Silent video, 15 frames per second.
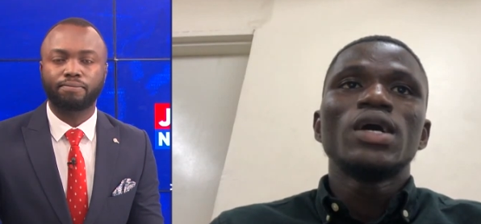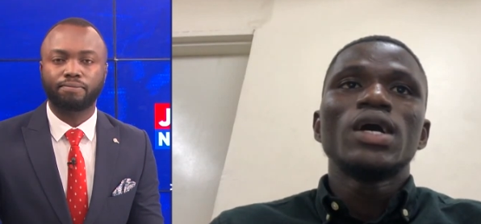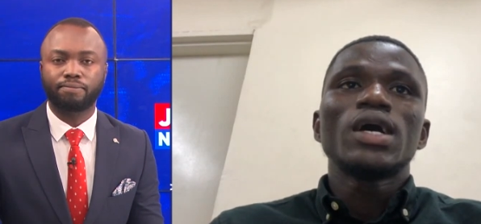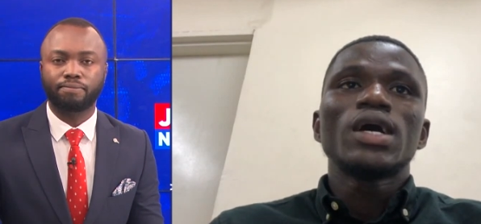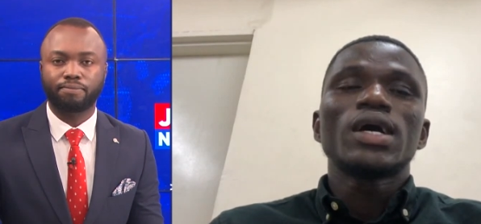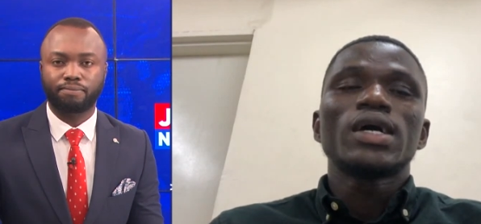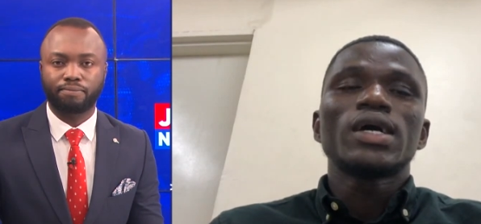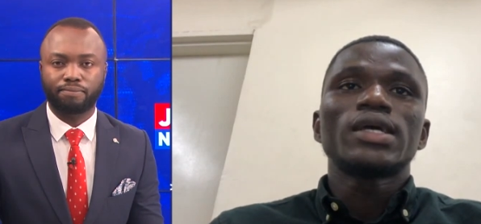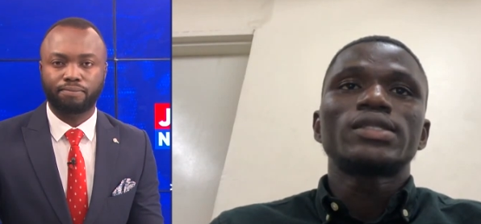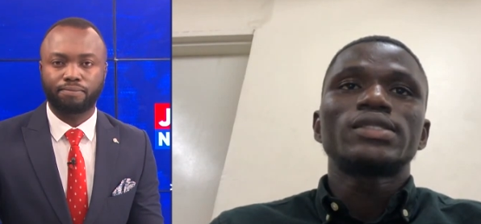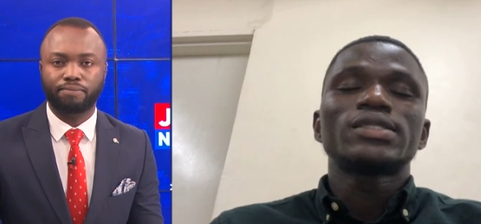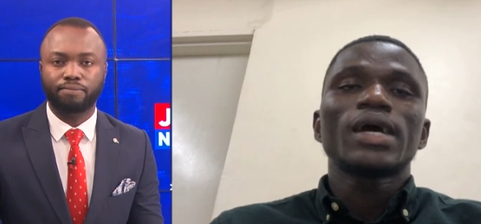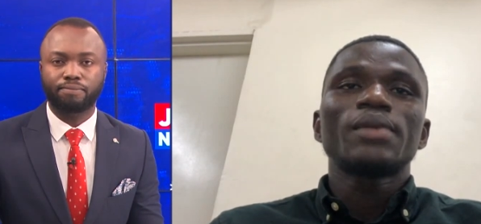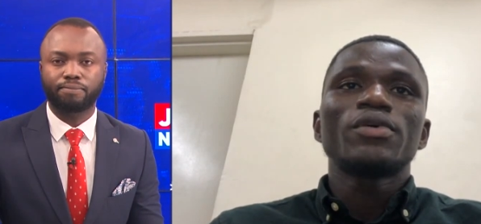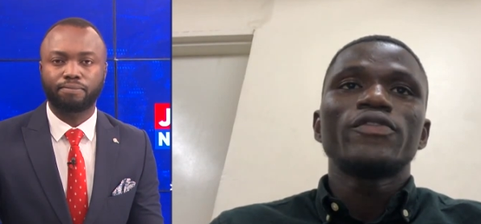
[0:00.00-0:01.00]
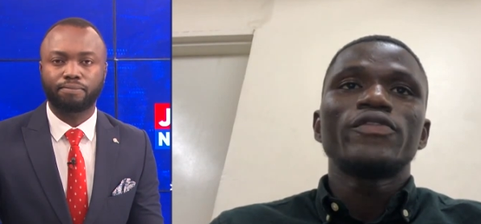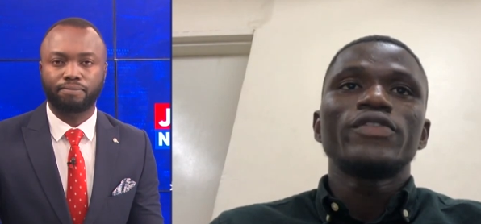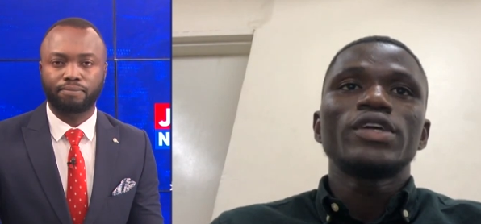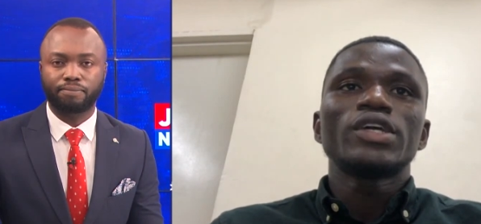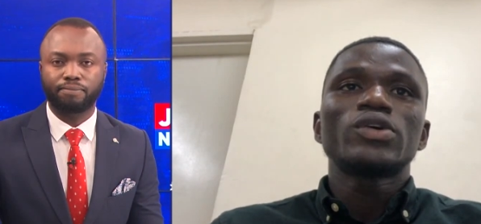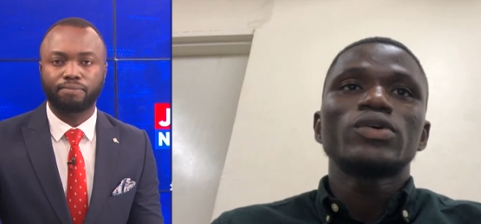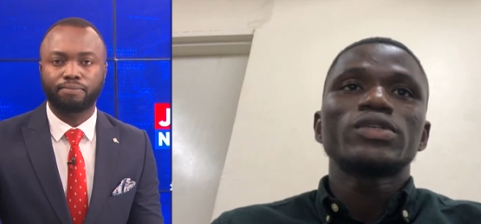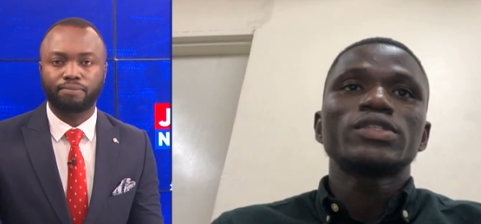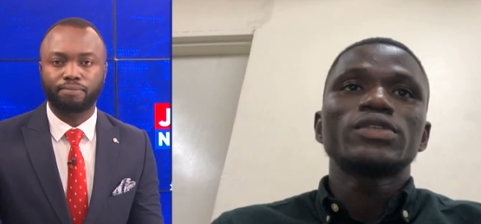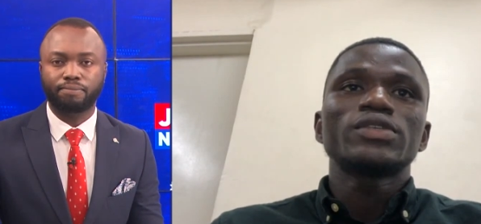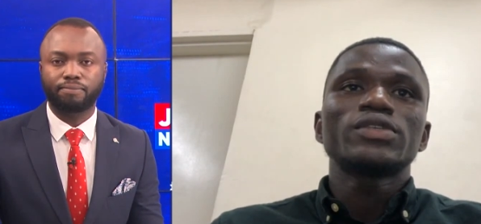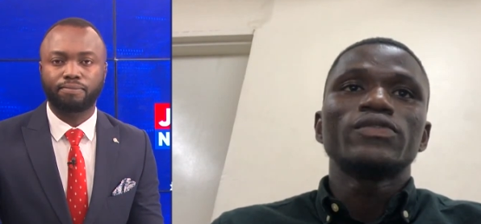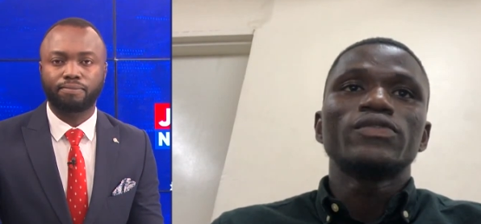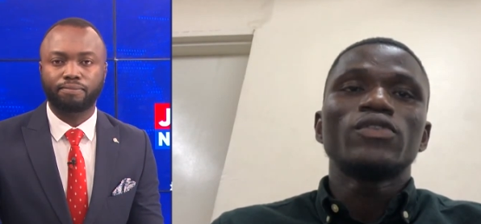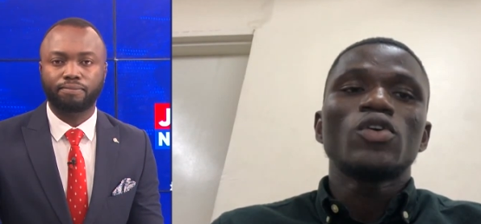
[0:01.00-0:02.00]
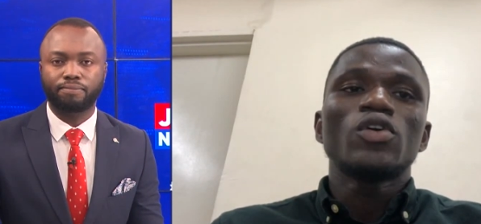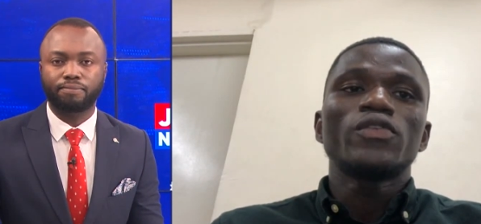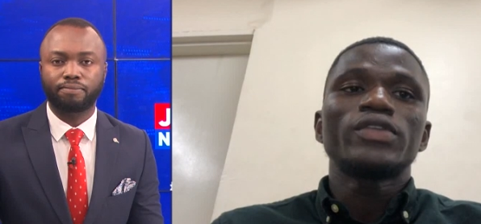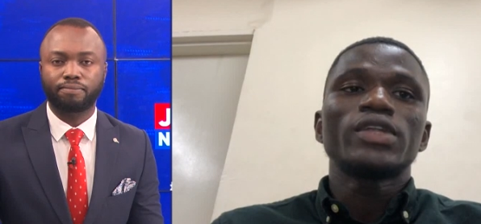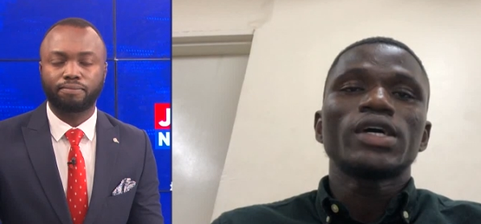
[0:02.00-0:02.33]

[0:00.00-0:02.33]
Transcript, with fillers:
Speaker 1: the type of vehicles involved,